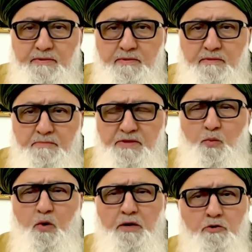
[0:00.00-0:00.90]
But the
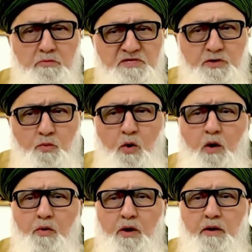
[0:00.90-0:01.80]
one whom is
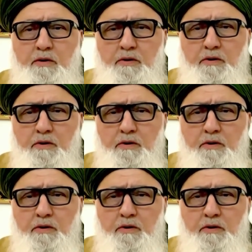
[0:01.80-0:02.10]
awoken